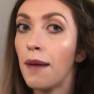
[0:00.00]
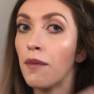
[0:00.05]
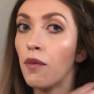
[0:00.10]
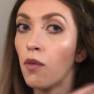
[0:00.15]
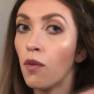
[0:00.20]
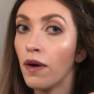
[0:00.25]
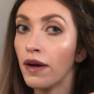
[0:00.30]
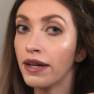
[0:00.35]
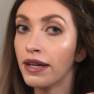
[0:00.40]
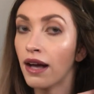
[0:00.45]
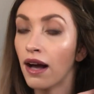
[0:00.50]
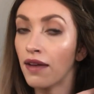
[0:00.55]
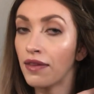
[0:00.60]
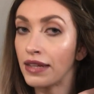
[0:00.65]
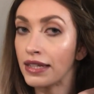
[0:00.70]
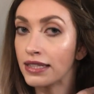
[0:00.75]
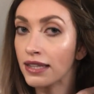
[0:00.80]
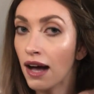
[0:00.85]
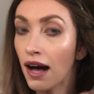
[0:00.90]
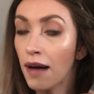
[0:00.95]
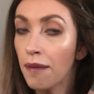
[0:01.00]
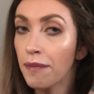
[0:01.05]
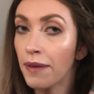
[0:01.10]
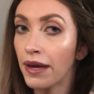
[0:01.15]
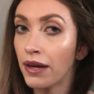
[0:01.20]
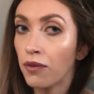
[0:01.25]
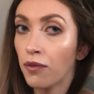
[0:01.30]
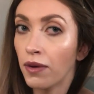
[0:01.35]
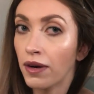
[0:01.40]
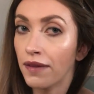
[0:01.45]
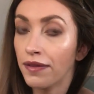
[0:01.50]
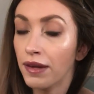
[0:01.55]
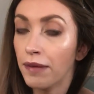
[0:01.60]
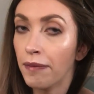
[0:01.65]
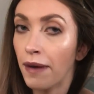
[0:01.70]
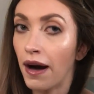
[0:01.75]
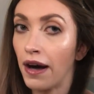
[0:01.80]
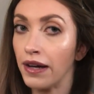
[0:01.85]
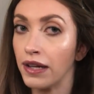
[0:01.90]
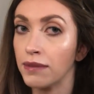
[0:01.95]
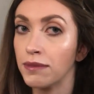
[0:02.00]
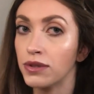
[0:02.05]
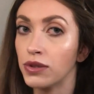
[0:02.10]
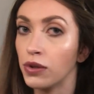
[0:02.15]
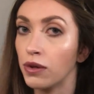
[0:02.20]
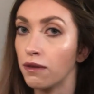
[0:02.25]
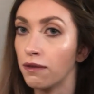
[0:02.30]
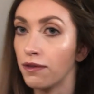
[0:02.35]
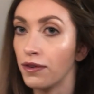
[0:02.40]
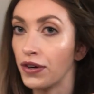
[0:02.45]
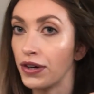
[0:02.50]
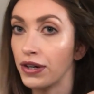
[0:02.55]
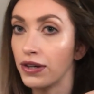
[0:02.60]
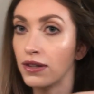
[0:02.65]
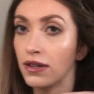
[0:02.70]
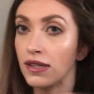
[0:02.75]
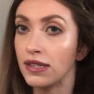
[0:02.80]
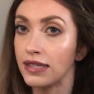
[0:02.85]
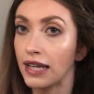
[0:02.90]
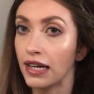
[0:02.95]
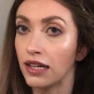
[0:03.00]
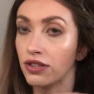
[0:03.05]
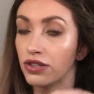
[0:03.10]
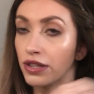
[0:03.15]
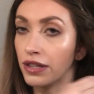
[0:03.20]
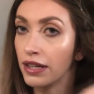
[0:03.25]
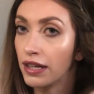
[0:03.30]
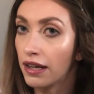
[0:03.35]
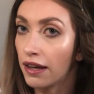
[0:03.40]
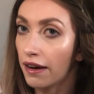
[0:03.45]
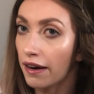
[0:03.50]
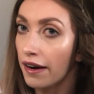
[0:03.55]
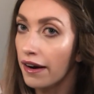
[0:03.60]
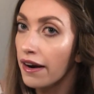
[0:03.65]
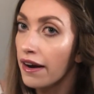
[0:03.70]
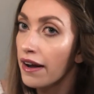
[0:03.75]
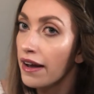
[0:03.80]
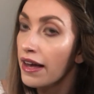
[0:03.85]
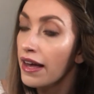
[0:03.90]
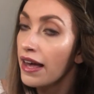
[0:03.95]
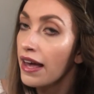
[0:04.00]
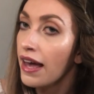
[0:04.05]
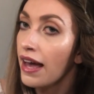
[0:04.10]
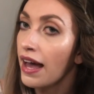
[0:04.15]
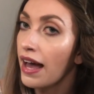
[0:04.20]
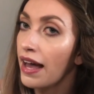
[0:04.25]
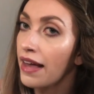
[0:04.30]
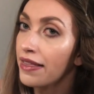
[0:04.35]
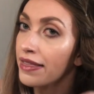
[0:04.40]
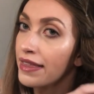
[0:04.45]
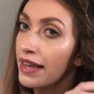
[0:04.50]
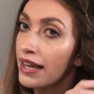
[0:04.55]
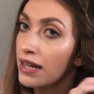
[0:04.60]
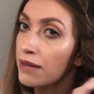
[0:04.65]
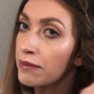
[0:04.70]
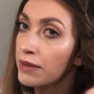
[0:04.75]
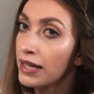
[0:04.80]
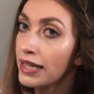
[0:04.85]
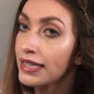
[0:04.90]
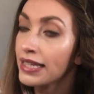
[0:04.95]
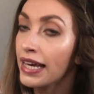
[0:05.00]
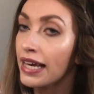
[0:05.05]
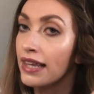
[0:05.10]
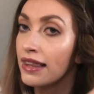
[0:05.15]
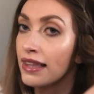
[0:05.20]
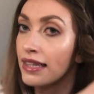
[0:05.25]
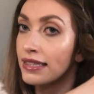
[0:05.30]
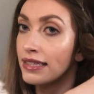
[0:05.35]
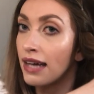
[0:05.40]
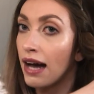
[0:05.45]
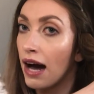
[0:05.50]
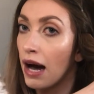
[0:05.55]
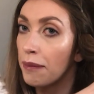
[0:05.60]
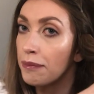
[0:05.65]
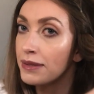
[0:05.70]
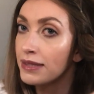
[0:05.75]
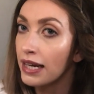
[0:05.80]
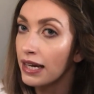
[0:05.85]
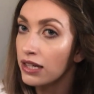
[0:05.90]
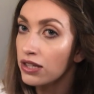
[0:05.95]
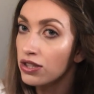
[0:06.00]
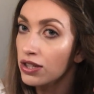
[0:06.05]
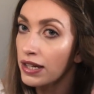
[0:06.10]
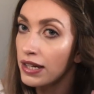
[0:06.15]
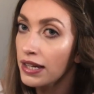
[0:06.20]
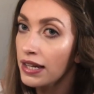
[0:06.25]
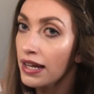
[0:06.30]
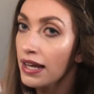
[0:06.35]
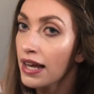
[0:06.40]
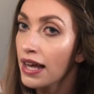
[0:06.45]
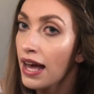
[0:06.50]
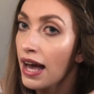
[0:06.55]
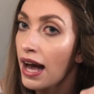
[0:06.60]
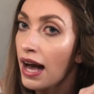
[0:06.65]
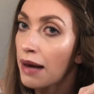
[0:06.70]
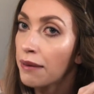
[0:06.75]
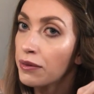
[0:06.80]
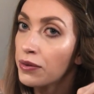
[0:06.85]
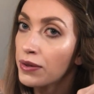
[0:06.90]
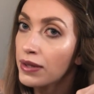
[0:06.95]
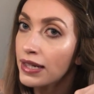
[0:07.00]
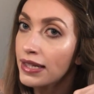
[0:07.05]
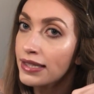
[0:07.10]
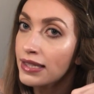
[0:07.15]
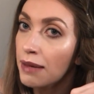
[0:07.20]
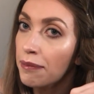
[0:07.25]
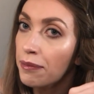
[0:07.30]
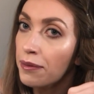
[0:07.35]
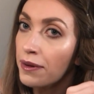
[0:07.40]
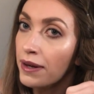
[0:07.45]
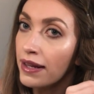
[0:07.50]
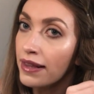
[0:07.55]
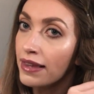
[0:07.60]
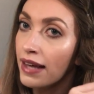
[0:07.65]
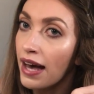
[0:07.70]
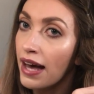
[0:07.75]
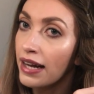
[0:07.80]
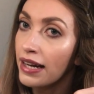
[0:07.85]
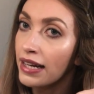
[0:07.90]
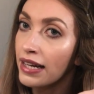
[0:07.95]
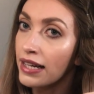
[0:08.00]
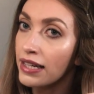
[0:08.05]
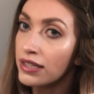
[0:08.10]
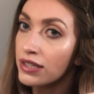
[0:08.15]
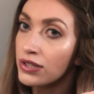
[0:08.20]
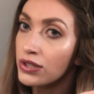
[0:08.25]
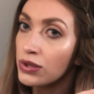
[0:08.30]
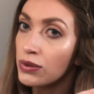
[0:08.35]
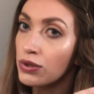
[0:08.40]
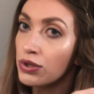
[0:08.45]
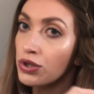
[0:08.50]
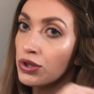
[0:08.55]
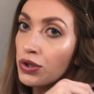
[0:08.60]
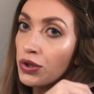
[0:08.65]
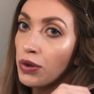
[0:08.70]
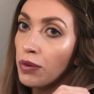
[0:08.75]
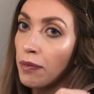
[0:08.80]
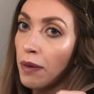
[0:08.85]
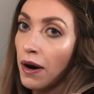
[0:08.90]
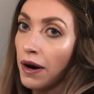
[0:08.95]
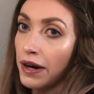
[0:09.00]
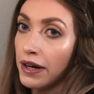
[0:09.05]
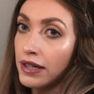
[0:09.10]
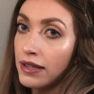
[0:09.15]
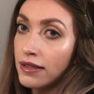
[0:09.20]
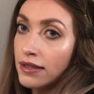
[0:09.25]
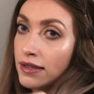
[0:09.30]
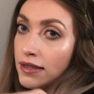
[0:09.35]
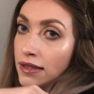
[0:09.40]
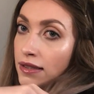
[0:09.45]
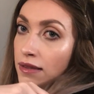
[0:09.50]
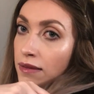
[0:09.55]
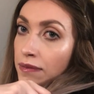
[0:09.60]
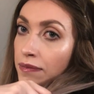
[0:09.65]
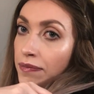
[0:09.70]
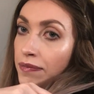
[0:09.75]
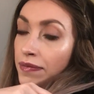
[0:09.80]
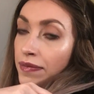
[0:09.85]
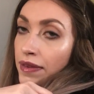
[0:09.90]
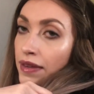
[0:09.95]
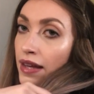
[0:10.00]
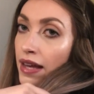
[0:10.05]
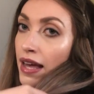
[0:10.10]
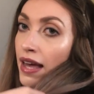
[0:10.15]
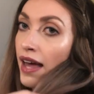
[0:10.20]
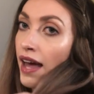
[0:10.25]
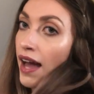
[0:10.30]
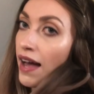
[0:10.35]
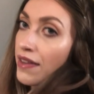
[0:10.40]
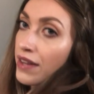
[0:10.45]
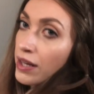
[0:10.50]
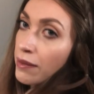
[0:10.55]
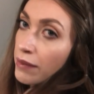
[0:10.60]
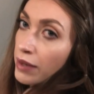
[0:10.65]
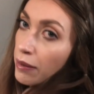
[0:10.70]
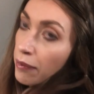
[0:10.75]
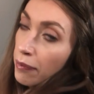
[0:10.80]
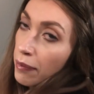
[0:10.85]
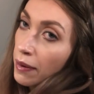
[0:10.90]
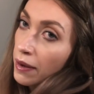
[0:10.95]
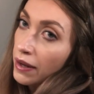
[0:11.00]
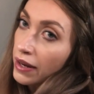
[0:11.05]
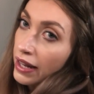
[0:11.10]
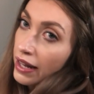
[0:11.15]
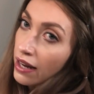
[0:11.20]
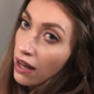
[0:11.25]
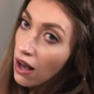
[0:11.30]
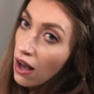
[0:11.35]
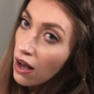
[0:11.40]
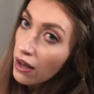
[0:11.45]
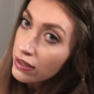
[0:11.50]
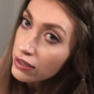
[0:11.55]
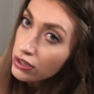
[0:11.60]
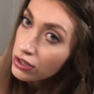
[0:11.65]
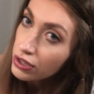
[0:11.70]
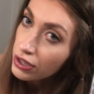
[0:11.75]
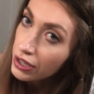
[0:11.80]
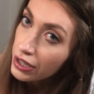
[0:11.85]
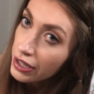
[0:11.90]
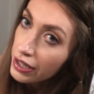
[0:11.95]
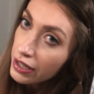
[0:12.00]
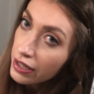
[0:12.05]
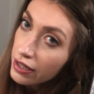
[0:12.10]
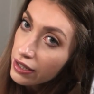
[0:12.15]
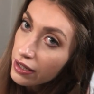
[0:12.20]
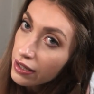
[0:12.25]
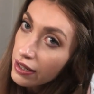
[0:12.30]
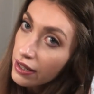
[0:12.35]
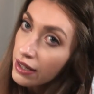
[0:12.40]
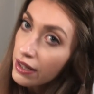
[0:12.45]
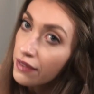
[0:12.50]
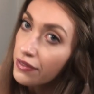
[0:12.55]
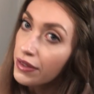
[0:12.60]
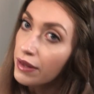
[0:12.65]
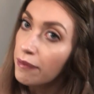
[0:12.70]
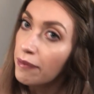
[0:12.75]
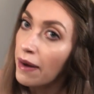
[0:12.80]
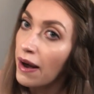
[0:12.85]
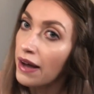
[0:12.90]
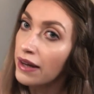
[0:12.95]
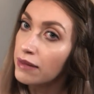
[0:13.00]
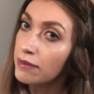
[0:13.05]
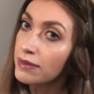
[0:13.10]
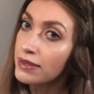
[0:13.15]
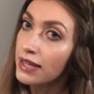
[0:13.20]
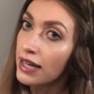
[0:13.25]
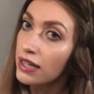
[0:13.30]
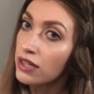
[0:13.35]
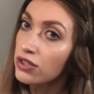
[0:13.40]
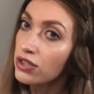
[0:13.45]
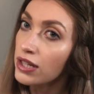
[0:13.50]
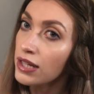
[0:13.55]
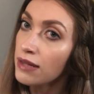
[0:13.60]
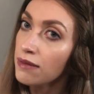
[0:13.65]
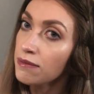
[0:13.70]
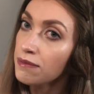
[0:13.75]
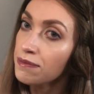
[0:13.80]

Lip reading: one on the top and one on the bottom, so a vertical section here. And then I'm going to take the top section, I'm going to separate that into 2 parts, and then I'm going to put it under the bottom section,